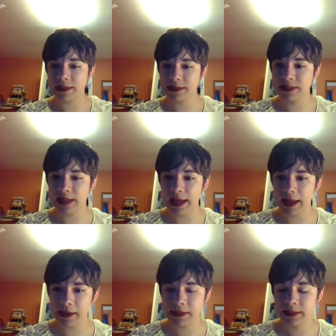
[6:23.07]
is
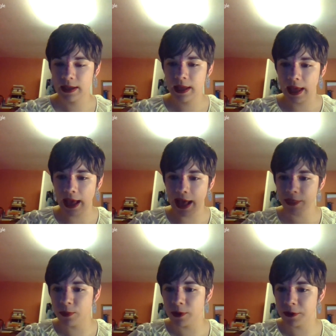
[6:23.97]
detained at
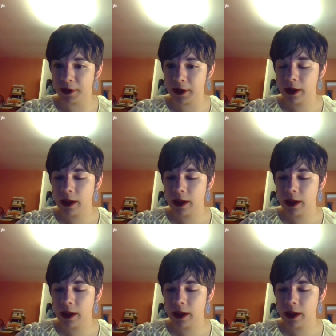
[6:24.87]
the border,